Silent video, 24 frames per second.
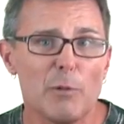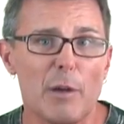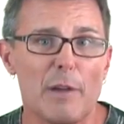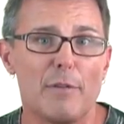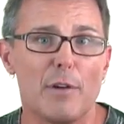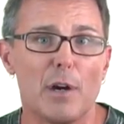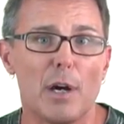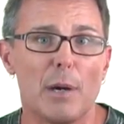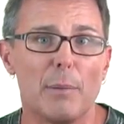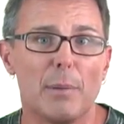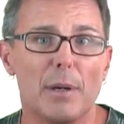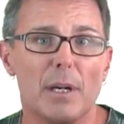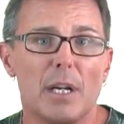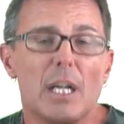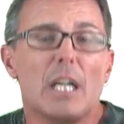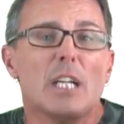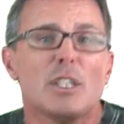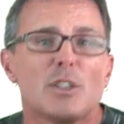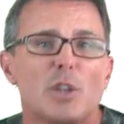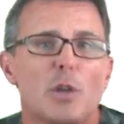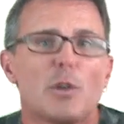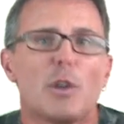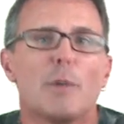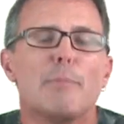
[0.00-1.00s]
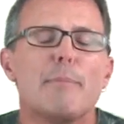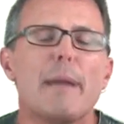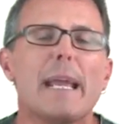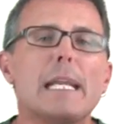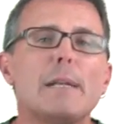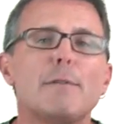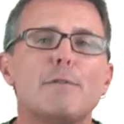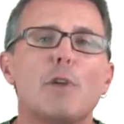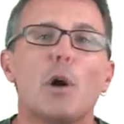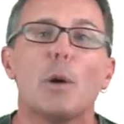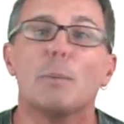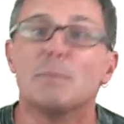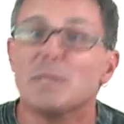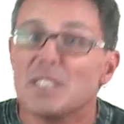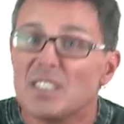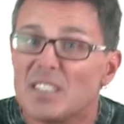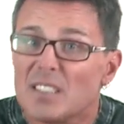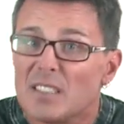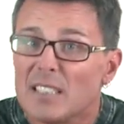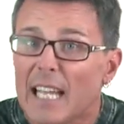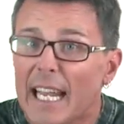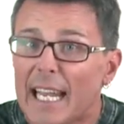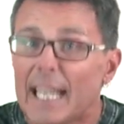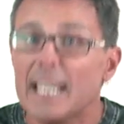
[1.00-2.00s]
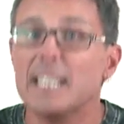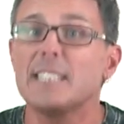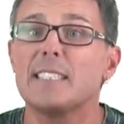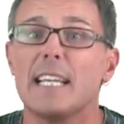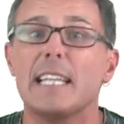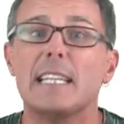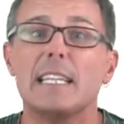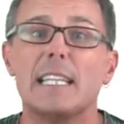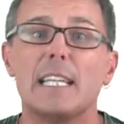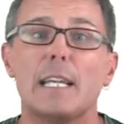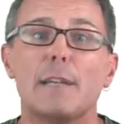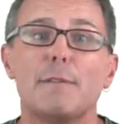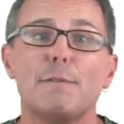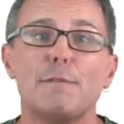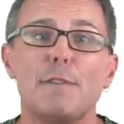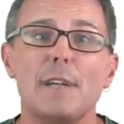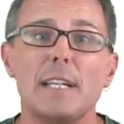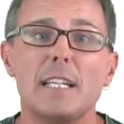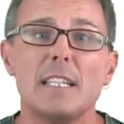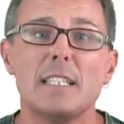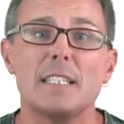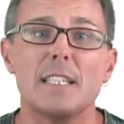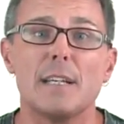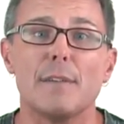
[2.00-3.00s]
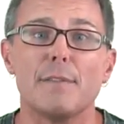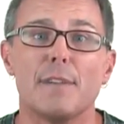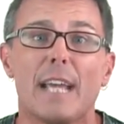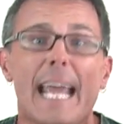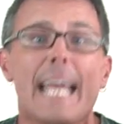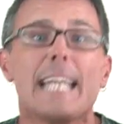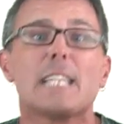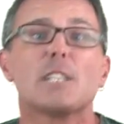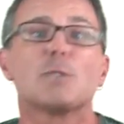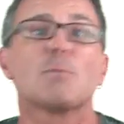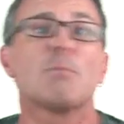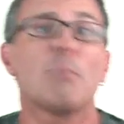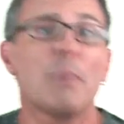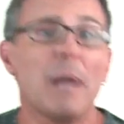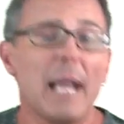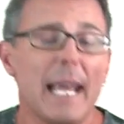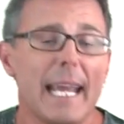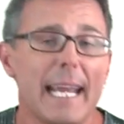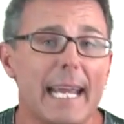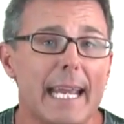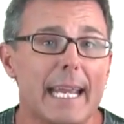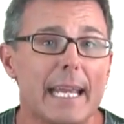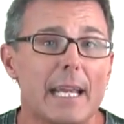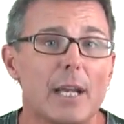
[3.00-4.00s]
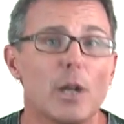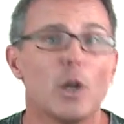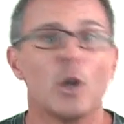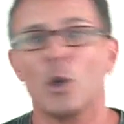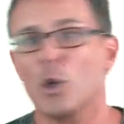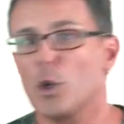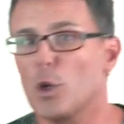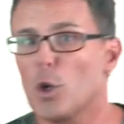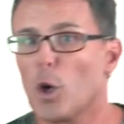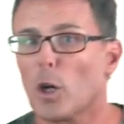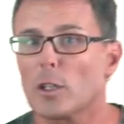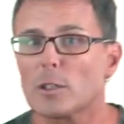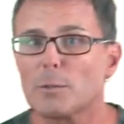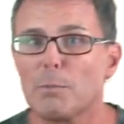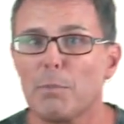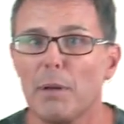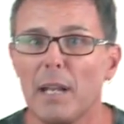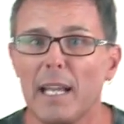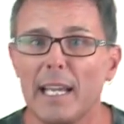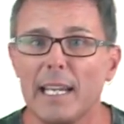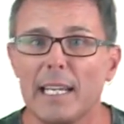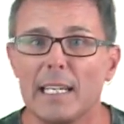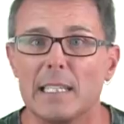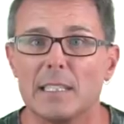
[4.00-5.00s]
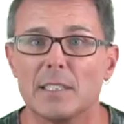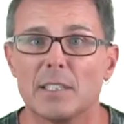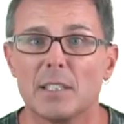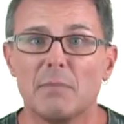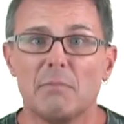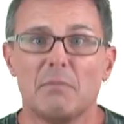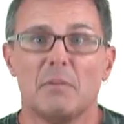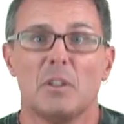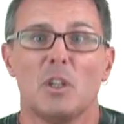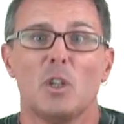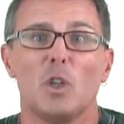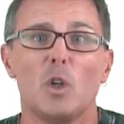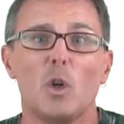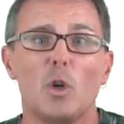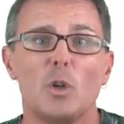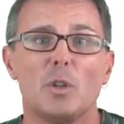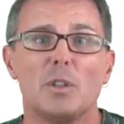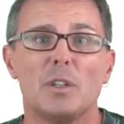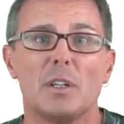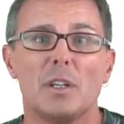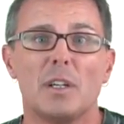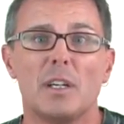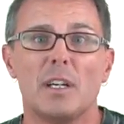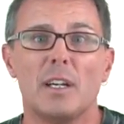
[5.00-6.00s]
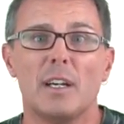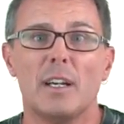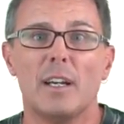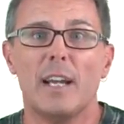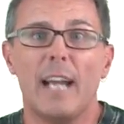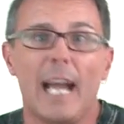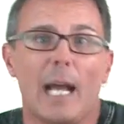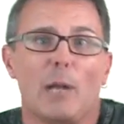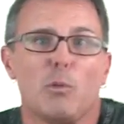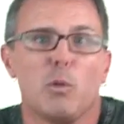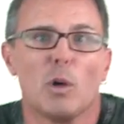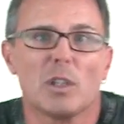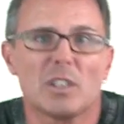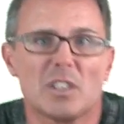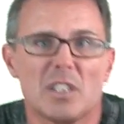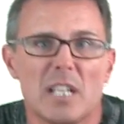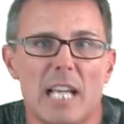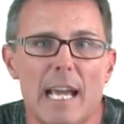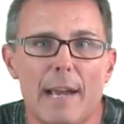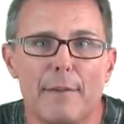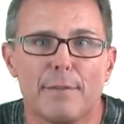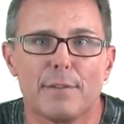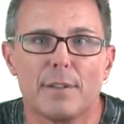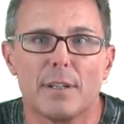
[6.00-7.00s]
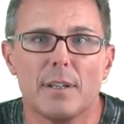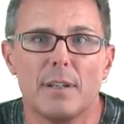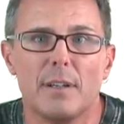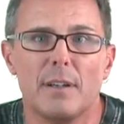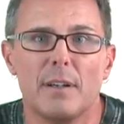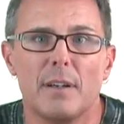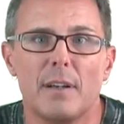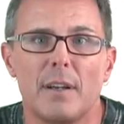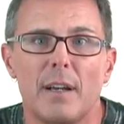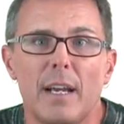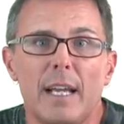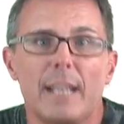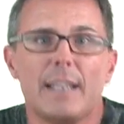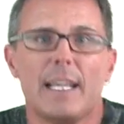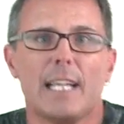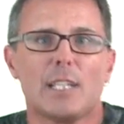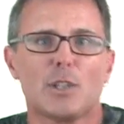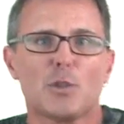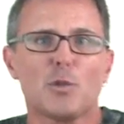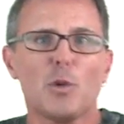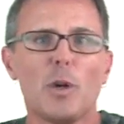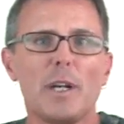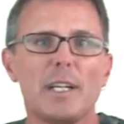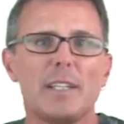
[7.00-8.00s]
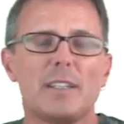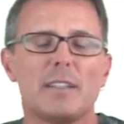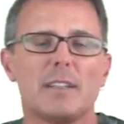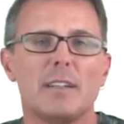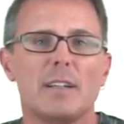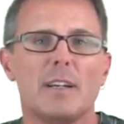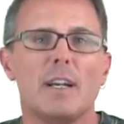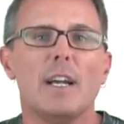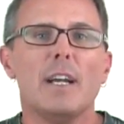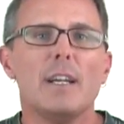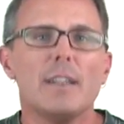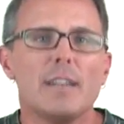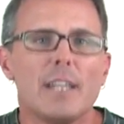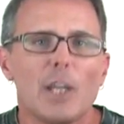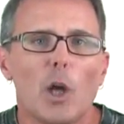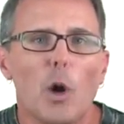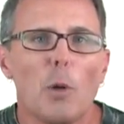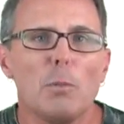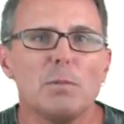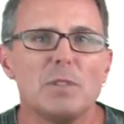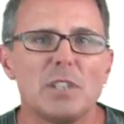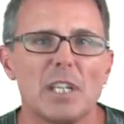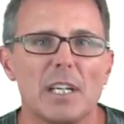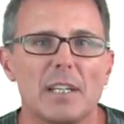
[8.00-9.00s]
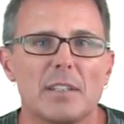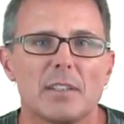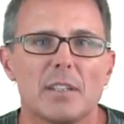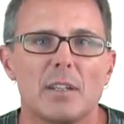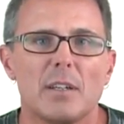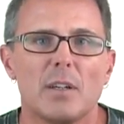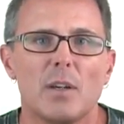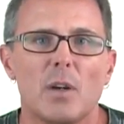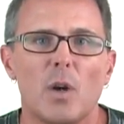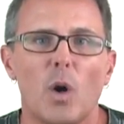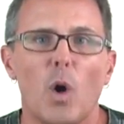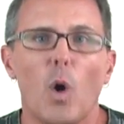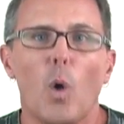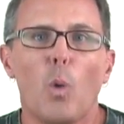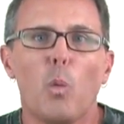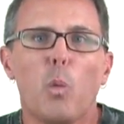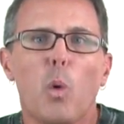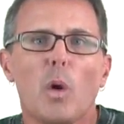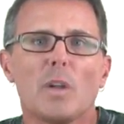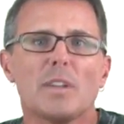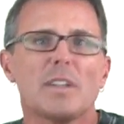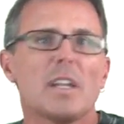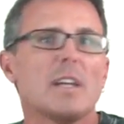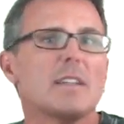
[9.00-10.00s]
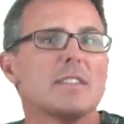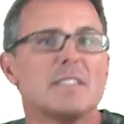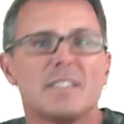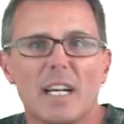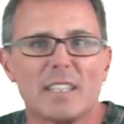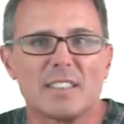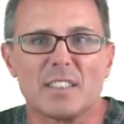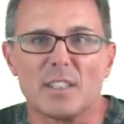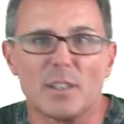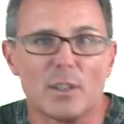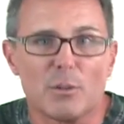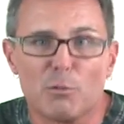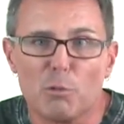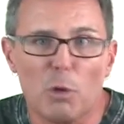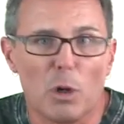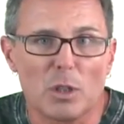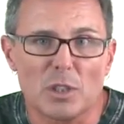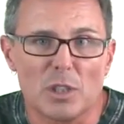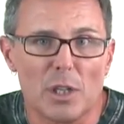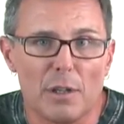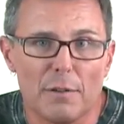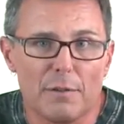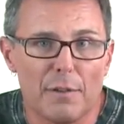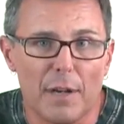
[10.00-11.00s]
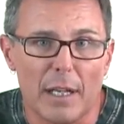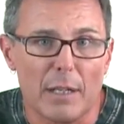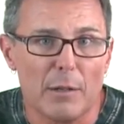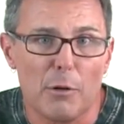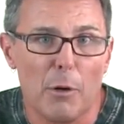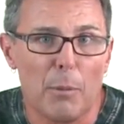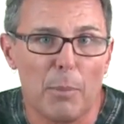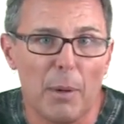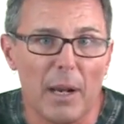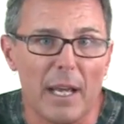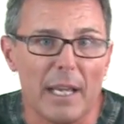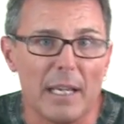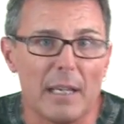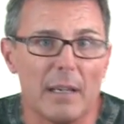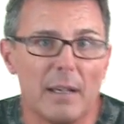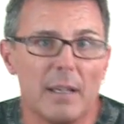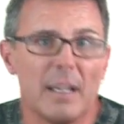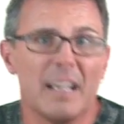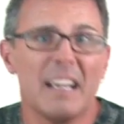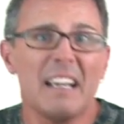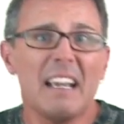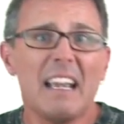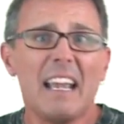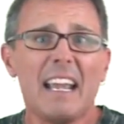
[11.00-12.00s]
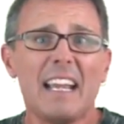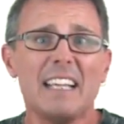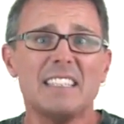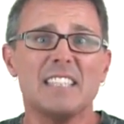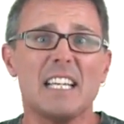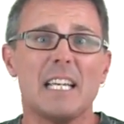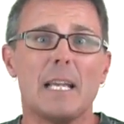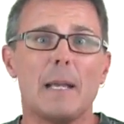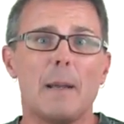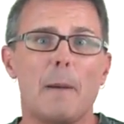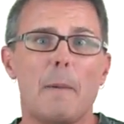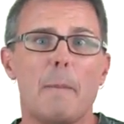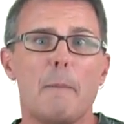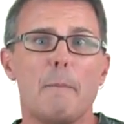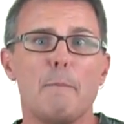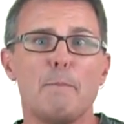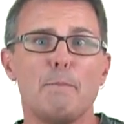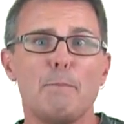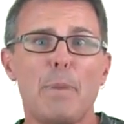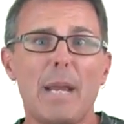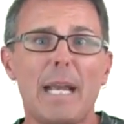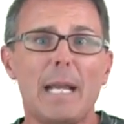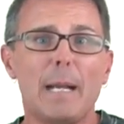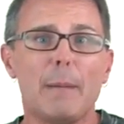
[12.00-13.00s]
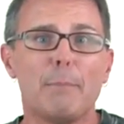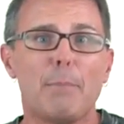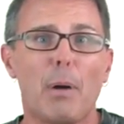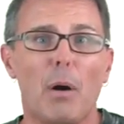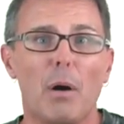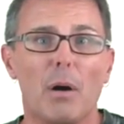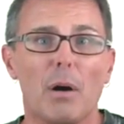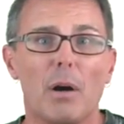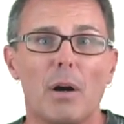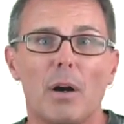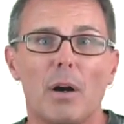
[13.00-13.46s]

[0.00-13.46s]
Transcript: verb, so the main verb stays in the infinitive. It's play, not played. Good. And what's left? That's right, the object. What doesn't Roger Federer play? Easy, ping pong.